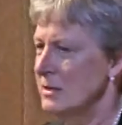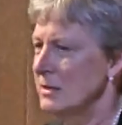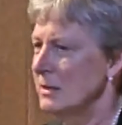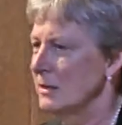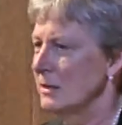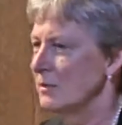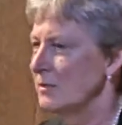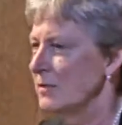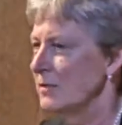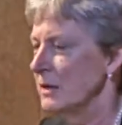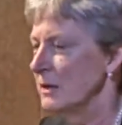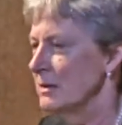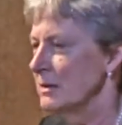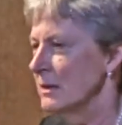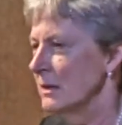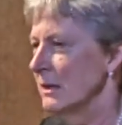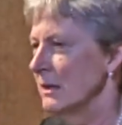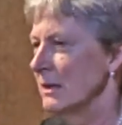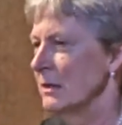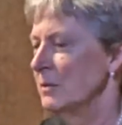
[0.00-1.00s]
still
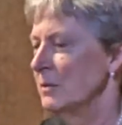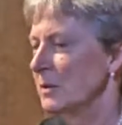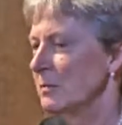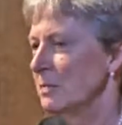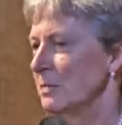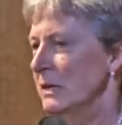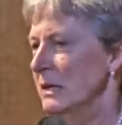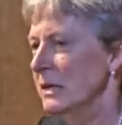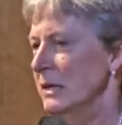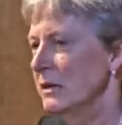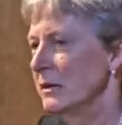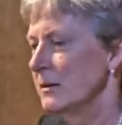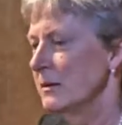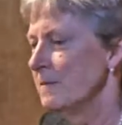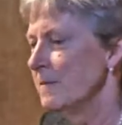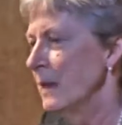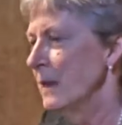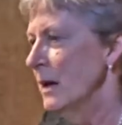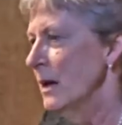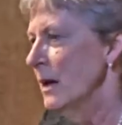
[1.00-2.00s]
feels a little bit beleaguered.
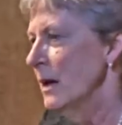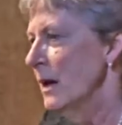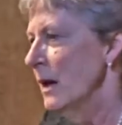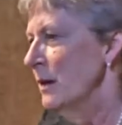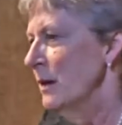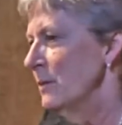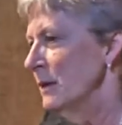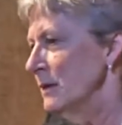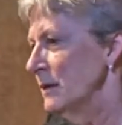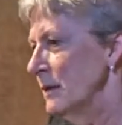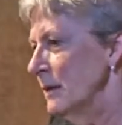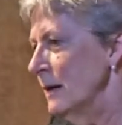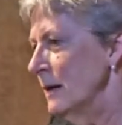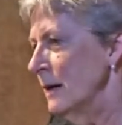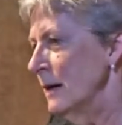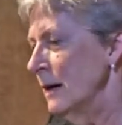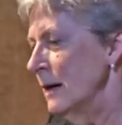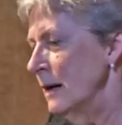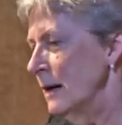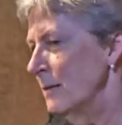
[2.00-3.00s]
But
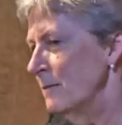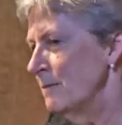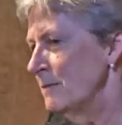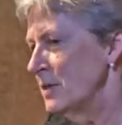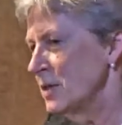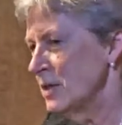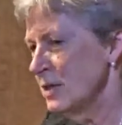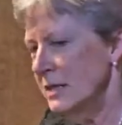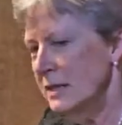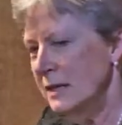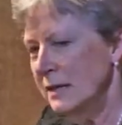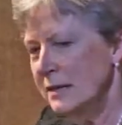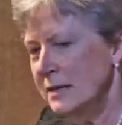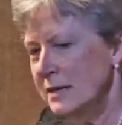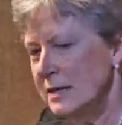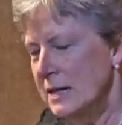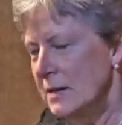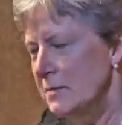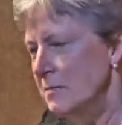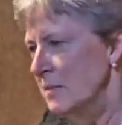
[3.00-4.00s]
just
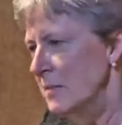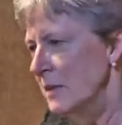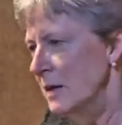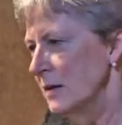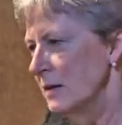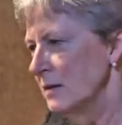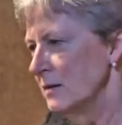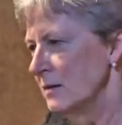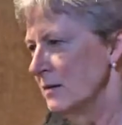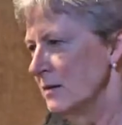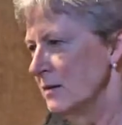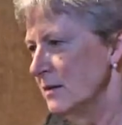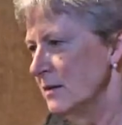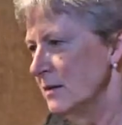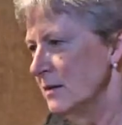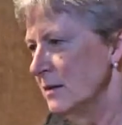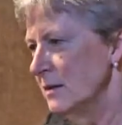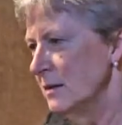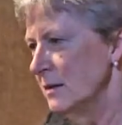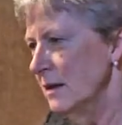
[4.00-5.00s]
like Tim,
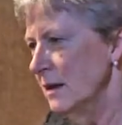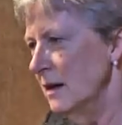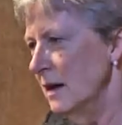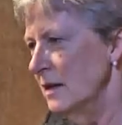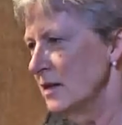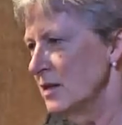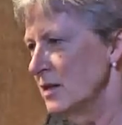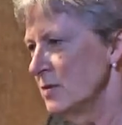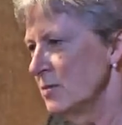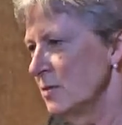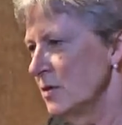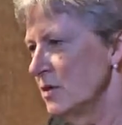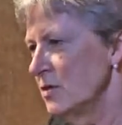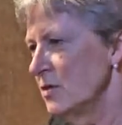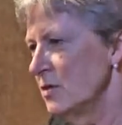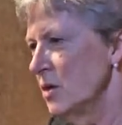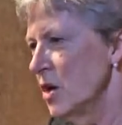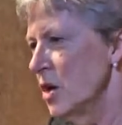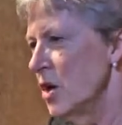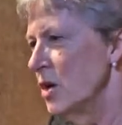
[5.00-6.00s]
I just want
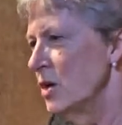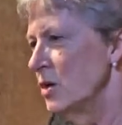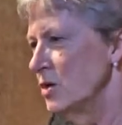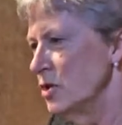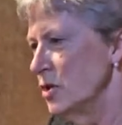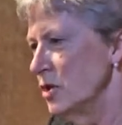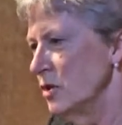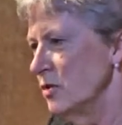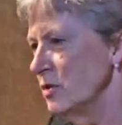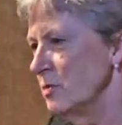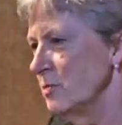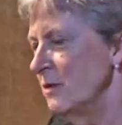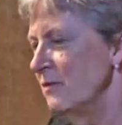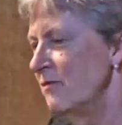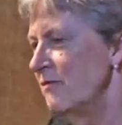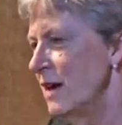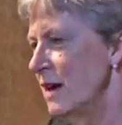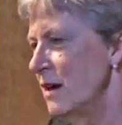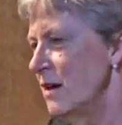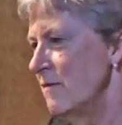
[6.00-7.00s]
to urge you to be
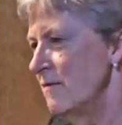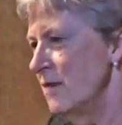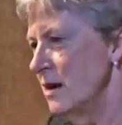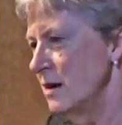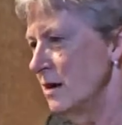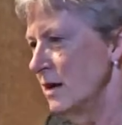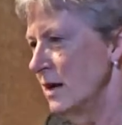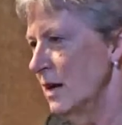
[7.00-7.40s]
very, very